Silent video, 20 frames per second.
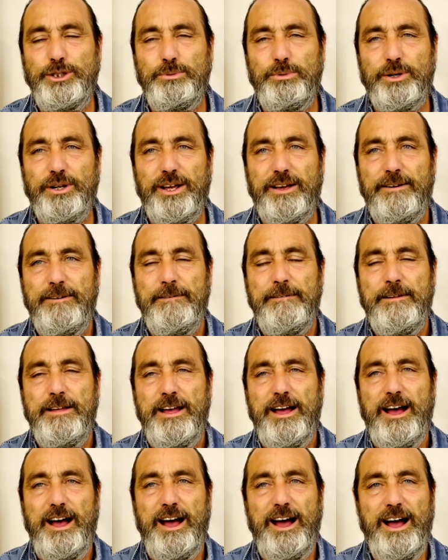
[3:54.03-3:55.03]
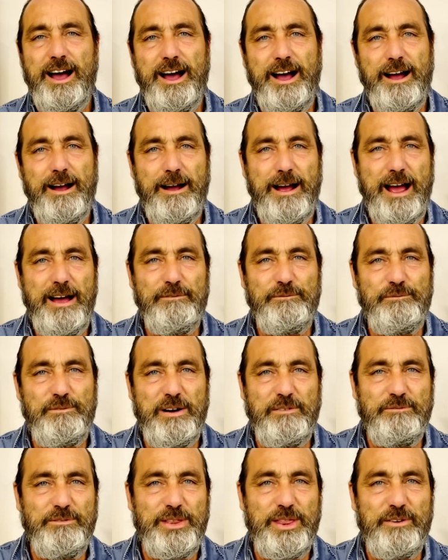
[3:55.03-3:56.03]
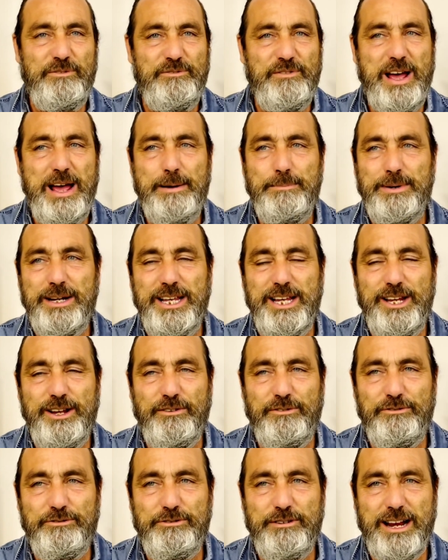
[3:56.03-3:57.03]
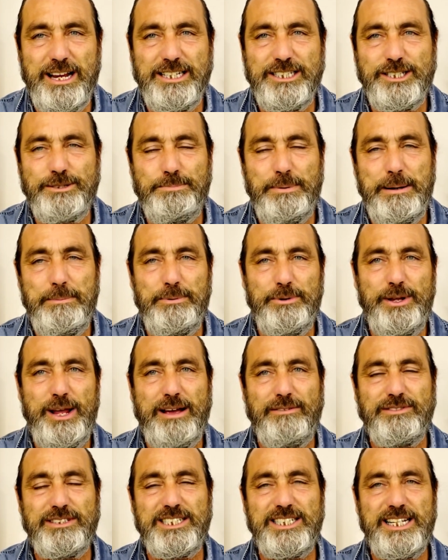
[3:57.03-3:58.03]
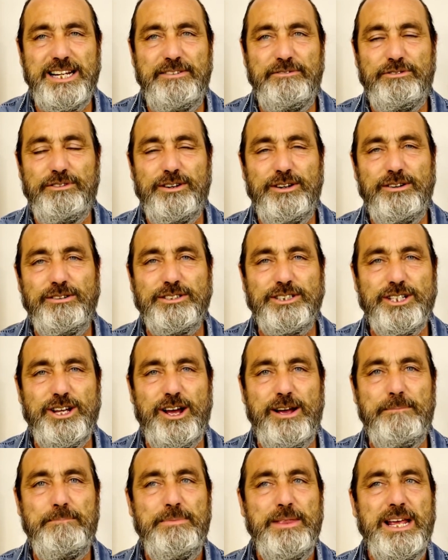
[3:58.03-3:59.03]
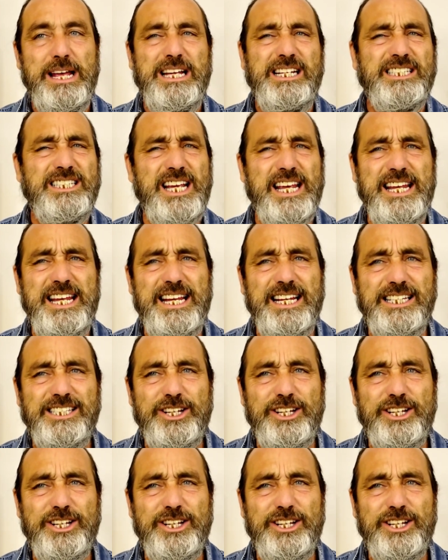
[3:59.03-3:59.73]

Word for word: you want to uh have fun with the family, your friends, people you haven't seen for a long time, taking